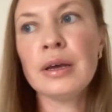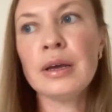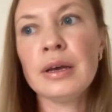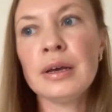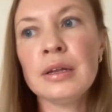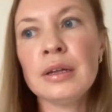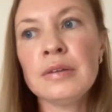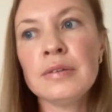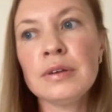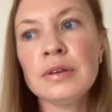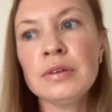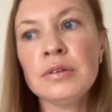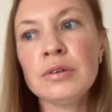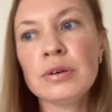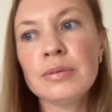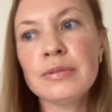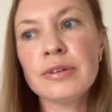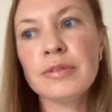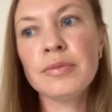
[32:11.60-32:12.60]
And in
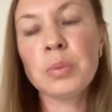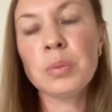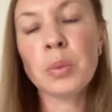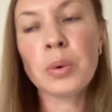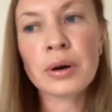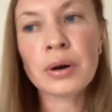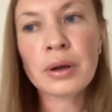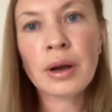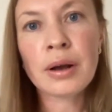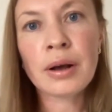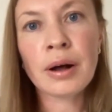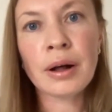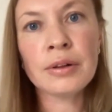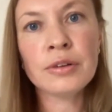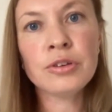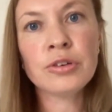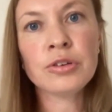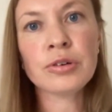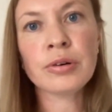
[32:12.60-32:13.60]
terms of work
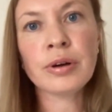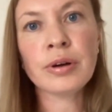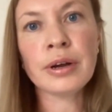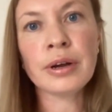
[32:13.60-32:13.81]
culture,